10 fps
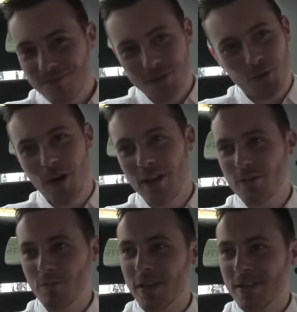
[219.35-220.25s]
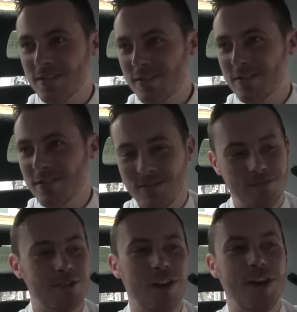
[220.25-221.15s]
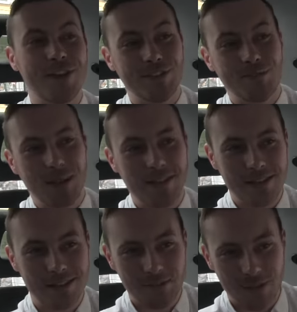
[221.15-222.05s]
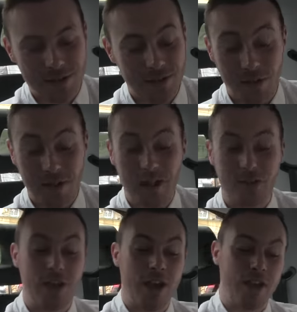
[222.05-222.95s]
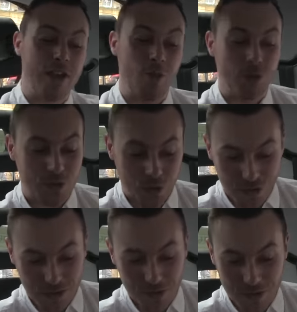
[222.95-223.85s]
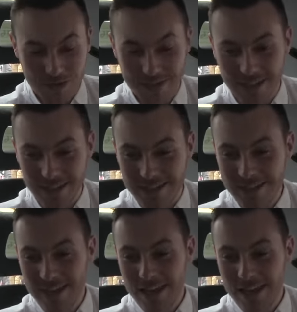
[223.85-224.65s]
the world's biggest stars have played this place, so I can't wait to walk out on the stage.